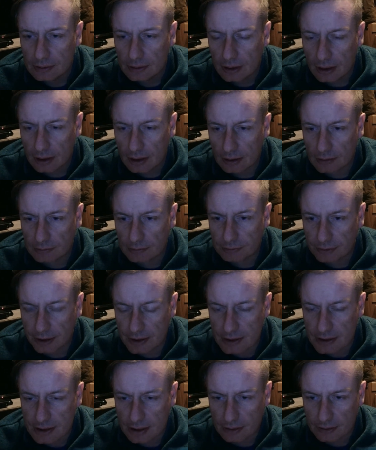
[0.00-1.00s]
Hello
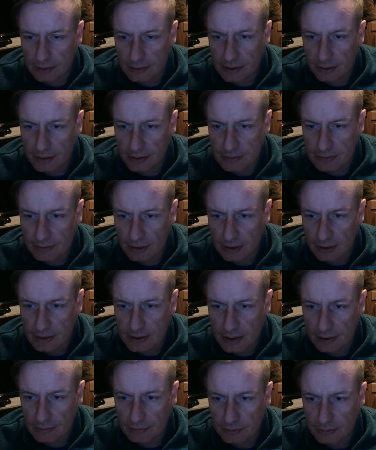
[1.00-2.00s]
friends, hello Terry Savalas.
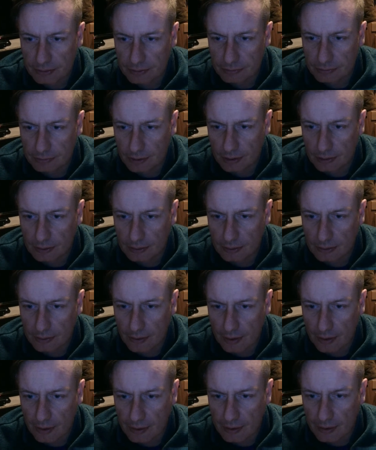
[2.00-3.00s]
Have you
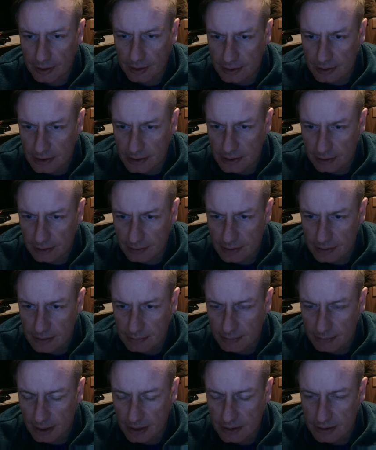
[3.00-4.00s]
followed the
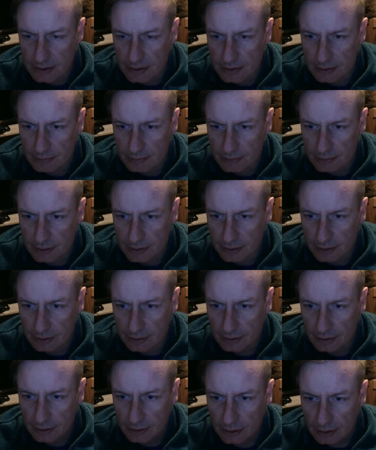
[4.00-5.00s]
series Masters of the
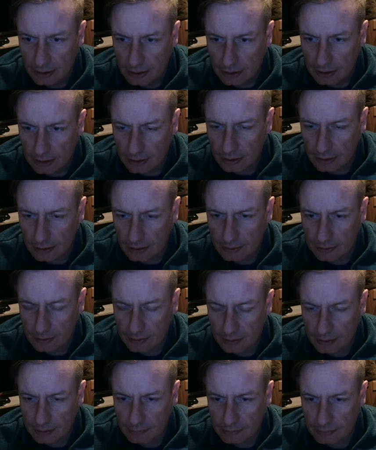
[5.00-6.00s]
Year? Hi
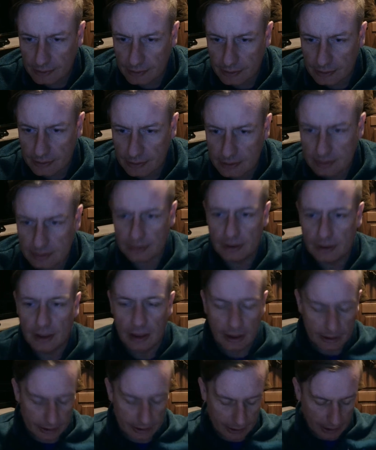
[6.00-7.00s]
all, everything is
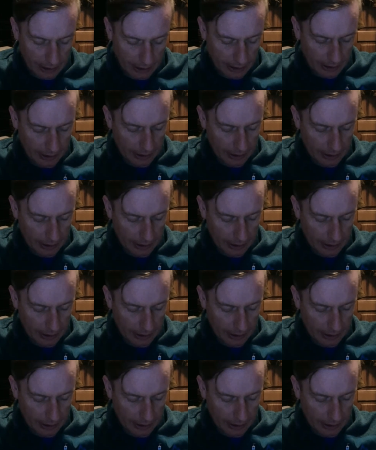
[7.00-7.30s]
good. Yeah,